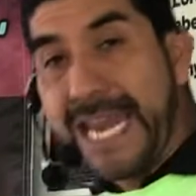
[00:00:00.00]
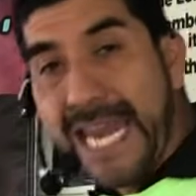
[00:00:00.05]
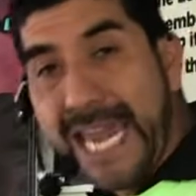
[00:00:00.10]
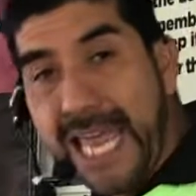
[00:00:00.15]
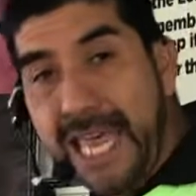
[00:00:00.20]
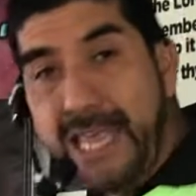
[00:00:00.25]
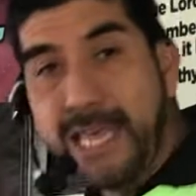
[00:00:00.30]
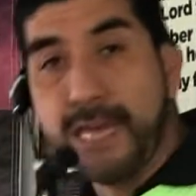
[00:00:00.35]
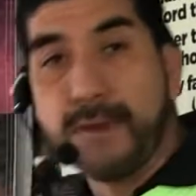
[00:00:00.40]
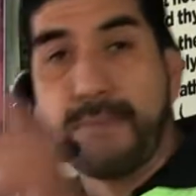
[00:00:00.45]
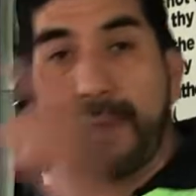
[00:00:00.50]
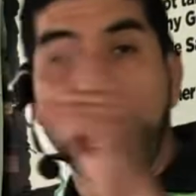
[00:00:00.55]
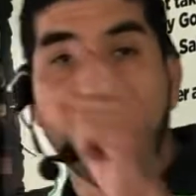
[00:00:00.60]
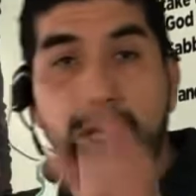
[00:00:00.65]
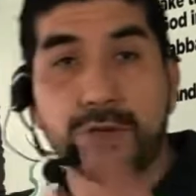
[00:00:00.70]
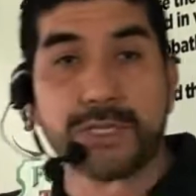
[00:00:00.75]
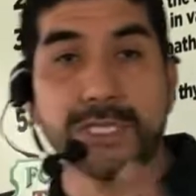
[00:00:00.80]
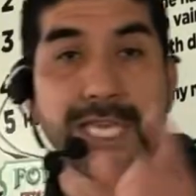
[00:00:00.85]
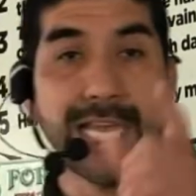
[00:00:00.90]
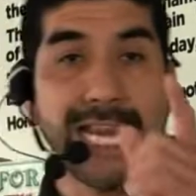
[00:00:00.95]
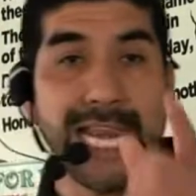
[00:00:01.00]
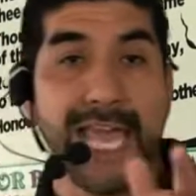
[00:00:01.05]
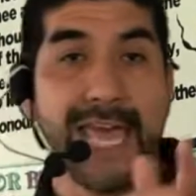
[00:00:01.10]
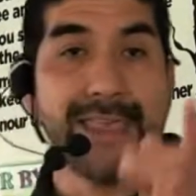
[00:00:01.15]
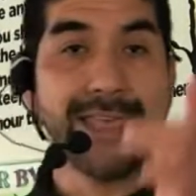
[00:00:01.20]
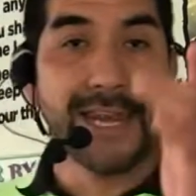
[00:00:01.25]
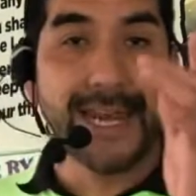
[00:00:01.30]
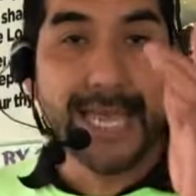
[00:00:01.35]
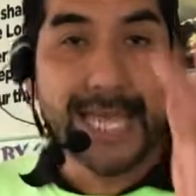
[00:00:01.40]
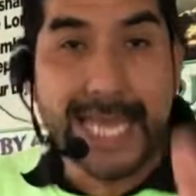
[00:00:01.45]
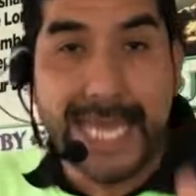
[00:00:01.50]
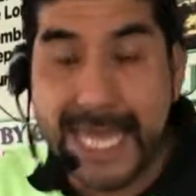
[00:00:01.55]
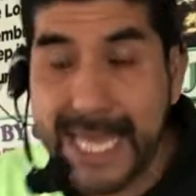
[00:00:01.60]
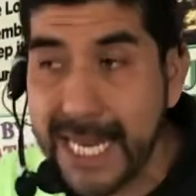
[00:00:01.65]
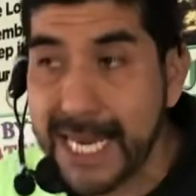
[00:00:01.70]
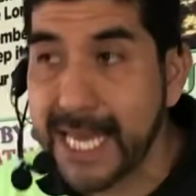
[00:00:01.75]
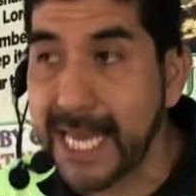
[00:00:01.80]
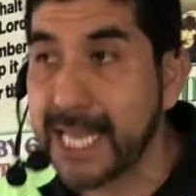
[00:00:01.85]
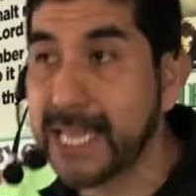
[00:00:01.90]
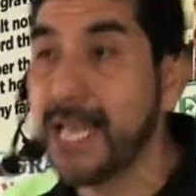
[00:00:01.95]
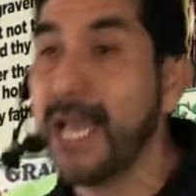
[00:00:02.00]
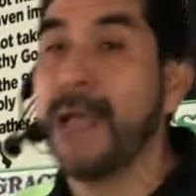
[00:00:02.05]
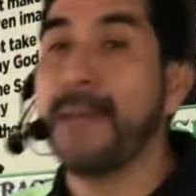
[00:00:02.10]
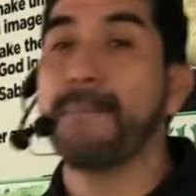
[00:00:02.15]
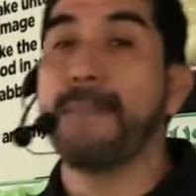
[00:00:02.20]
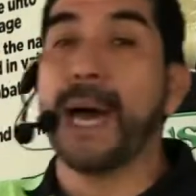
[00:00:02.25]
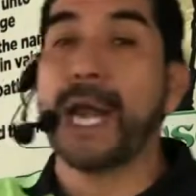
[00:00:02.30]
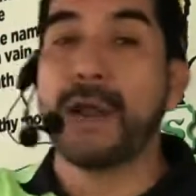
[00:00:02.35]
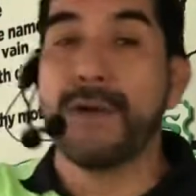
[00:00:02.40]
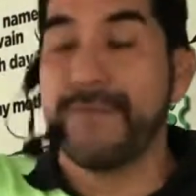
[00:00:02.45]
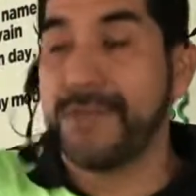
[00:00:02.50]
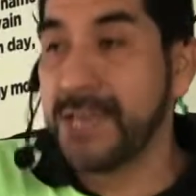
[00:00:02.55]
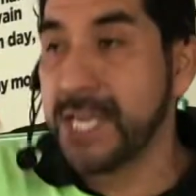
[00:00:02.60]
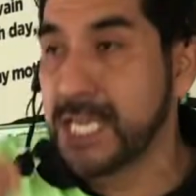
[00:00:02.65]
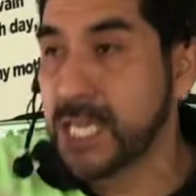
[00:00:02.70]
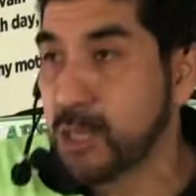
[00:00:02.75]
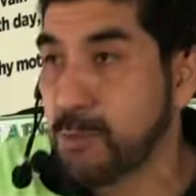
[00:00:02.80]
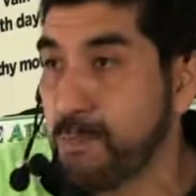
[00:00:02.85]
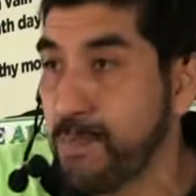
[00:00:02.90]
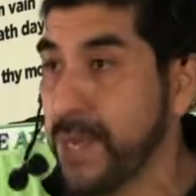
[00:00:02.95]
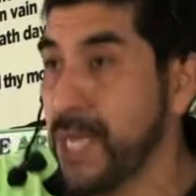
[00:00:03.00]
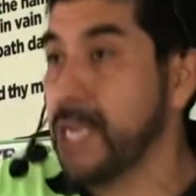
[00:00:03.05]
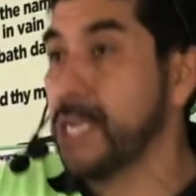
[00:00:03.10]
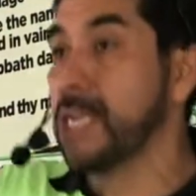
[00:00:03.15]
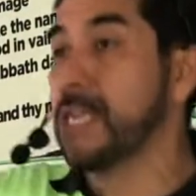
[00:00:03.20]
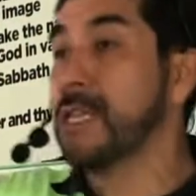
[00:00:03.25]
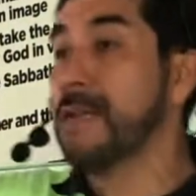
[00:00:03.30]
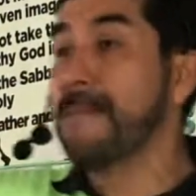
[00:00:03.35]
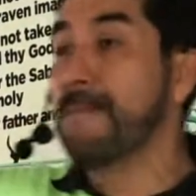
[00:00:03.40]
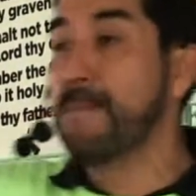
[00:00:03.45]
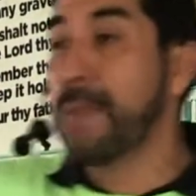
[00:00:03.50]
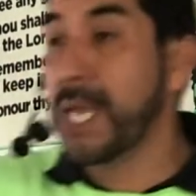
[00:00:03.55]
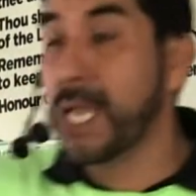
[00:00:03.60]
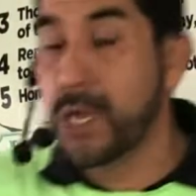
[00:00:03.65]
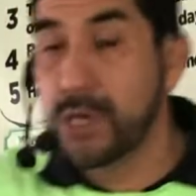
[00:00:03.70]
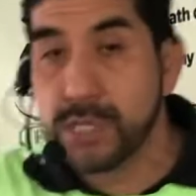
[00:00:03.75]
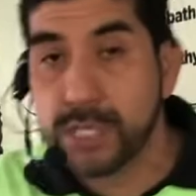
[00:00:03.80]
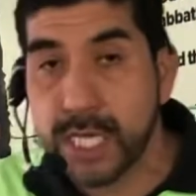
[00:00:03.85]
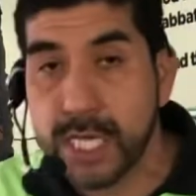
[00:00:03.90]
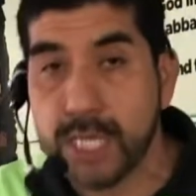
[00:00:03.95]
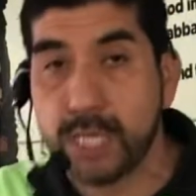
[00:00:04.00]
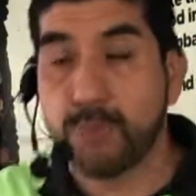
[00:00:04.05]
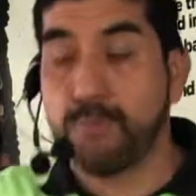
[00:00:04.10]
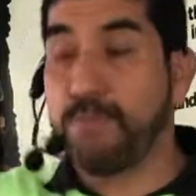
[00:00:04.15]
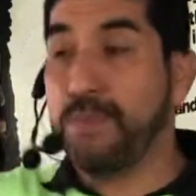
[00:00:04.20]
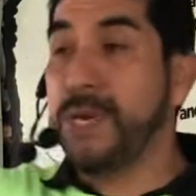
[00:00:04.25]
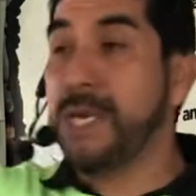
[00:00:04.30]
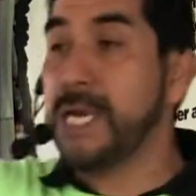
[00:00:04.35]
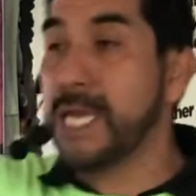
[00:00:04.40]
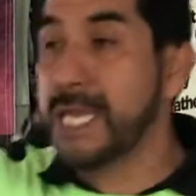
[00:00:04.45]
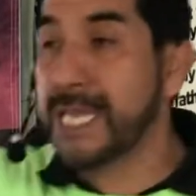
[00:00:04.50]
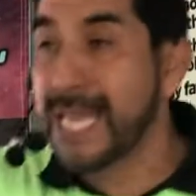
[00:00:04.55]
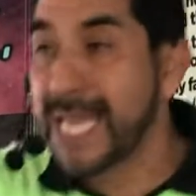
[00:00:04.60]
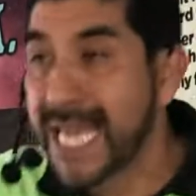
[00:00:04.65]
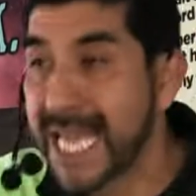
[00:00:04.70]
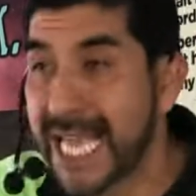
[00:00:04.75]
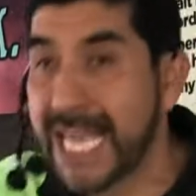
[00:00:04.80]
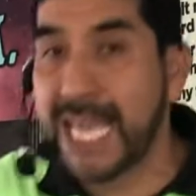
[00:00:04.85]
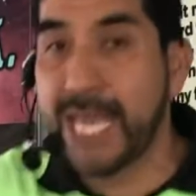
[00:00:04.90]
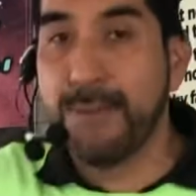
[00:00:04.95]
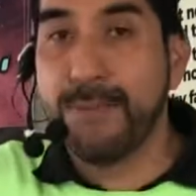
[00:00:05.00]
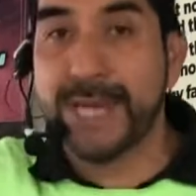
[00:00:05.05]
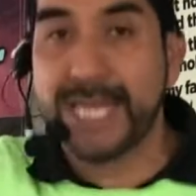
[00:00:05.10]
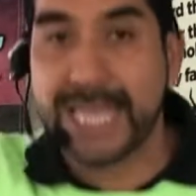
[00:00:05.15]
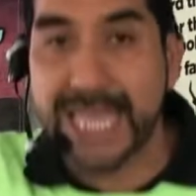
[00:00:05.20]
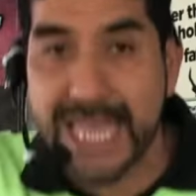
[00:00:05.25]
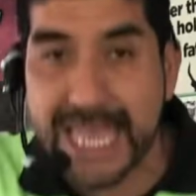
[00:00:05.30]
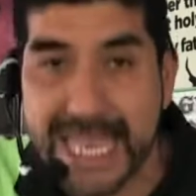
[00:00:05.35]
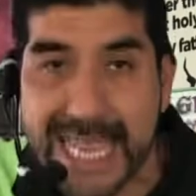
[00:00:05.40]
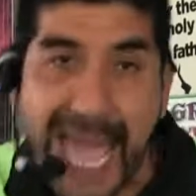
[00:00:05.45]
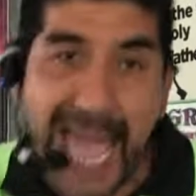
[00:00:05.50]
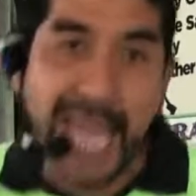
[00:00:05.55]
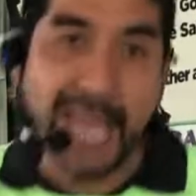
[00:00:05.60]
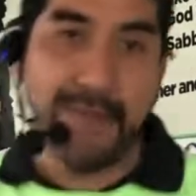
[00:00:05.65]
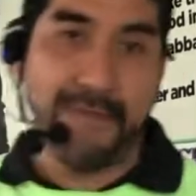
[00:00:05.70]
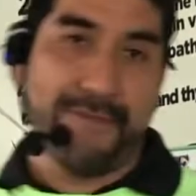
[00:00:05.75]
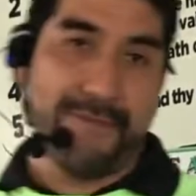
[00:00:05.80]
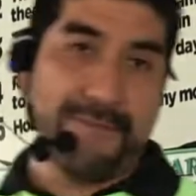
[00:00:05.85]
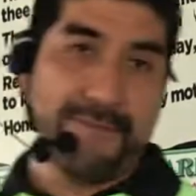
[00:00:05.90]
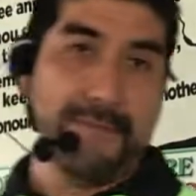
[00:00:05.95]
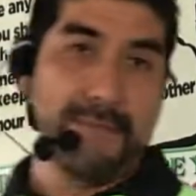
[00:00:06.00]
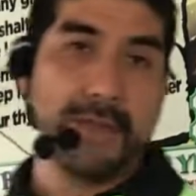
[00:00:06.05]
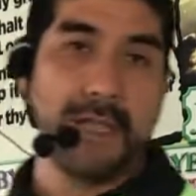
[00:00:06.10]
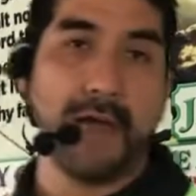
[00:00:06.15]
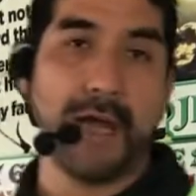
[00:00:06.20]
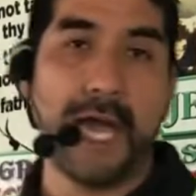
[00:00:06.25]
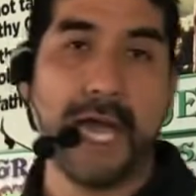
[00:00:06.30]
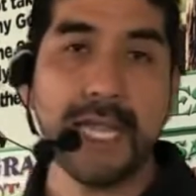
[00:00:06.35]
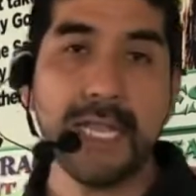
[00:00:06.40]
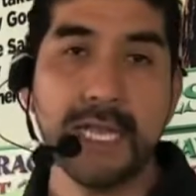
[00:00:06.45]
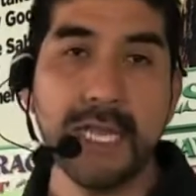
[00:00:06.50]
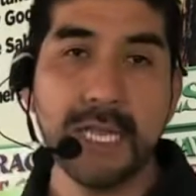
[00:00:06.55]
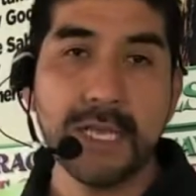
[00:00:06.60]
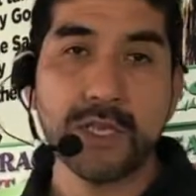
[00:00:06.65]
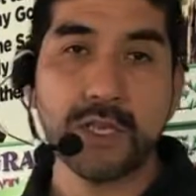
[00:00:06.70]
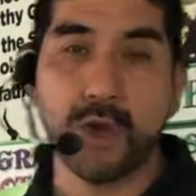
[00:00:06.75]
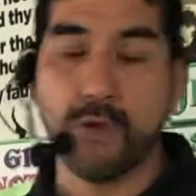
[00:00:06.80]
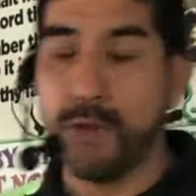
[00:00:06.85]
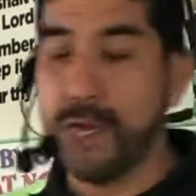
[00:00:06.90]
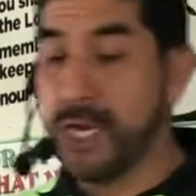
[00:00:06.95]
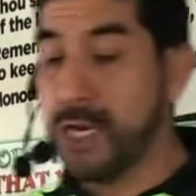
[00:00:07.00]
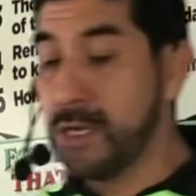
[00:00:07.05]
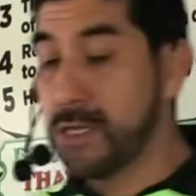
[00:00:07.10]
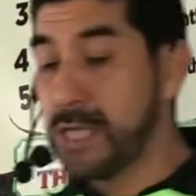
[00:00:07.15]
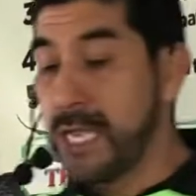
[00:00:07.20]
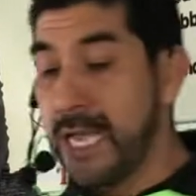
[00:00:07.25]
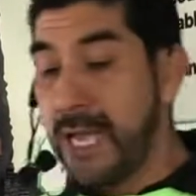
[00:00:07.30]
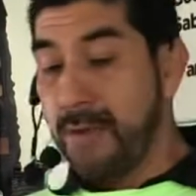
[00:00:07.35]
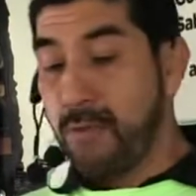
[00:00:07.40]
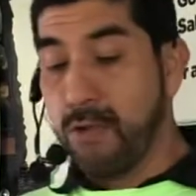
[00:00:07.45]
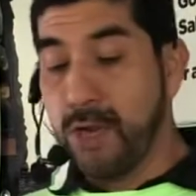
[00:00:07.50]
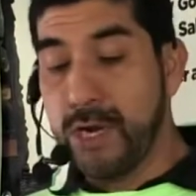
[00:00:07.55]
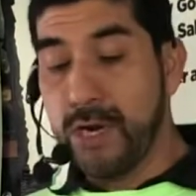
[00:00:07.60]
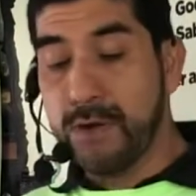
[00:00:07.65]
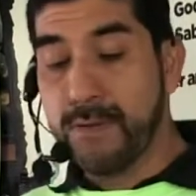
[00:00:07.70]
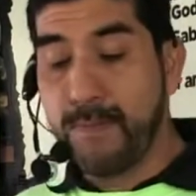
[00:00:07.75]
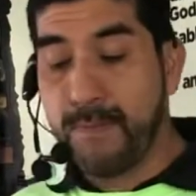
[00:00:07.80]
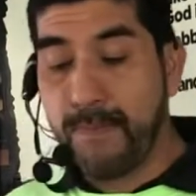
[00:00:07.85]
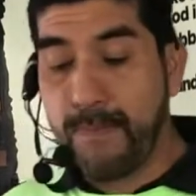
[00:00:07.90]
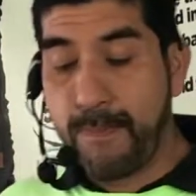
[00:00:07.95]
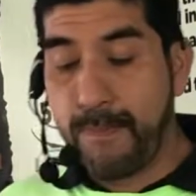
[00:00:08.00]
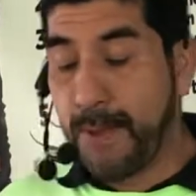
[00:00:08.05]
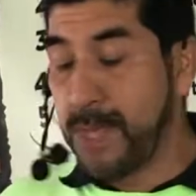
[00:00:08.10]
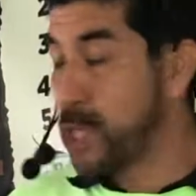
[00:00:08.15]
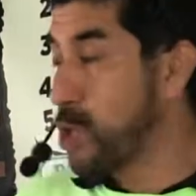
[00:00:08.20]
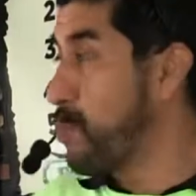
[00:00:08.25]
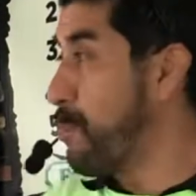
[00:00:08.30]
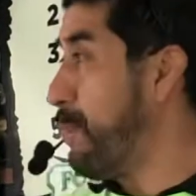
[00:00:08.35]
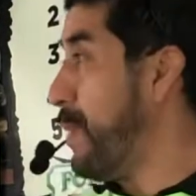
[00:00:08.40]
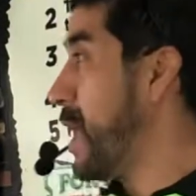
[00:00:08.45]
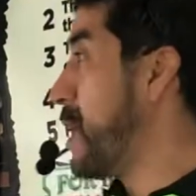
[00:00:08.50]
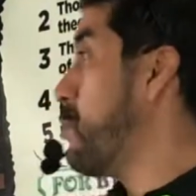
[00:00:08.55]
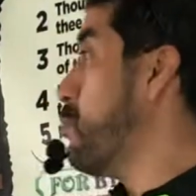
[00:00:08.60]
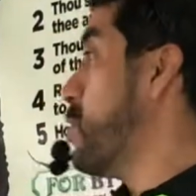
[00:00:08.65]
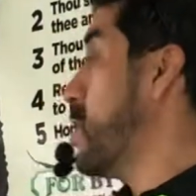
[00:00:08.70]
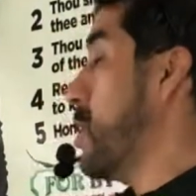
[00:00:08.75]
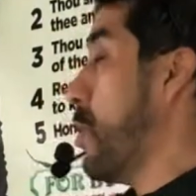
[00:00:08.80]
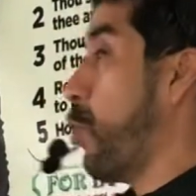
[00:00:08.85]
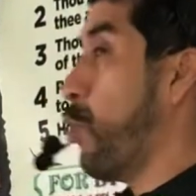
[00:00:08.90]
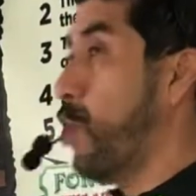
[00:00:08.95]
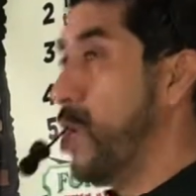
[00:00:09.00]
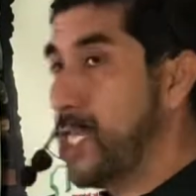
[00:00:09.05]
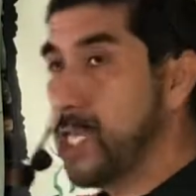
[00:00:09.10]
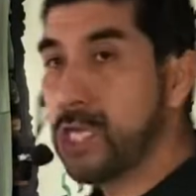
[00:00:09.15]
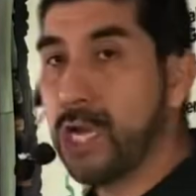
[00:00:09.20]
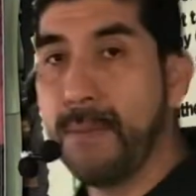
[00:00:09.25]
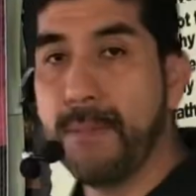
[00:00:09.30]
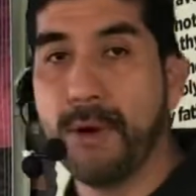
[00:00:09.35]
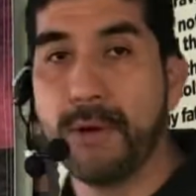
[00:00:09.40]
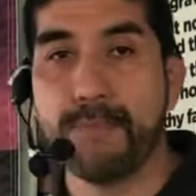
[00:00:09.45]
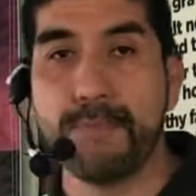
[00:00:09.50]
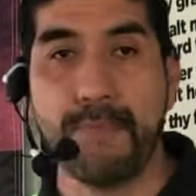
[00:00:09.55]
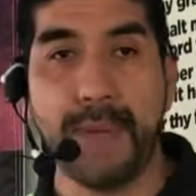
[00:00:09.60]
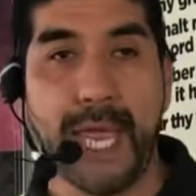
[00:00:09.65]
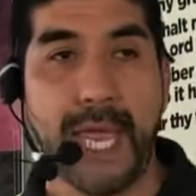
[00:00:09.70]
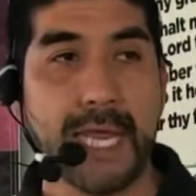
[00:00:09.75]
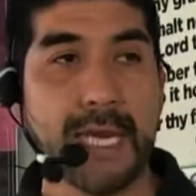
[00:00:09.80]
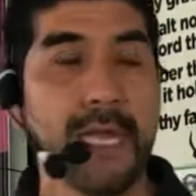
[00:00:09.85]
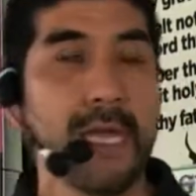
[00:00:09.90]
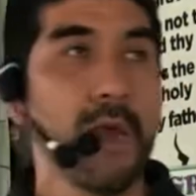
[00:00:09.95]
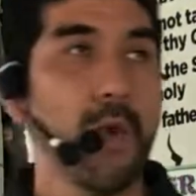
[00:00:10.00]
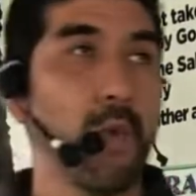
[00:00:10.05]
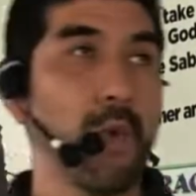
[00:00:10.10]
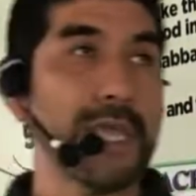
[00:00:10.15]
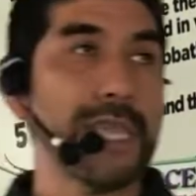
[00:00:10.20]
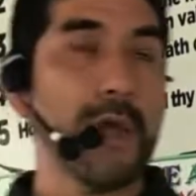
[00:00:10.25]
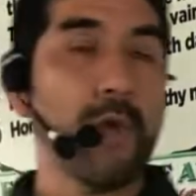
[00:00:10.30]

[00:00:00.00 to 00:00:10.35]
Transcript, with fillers: leather, because the leather killeth, but of the spirit, because the spirit giveth life. All right? So we don't, we don't speak with the wisdom of man, with the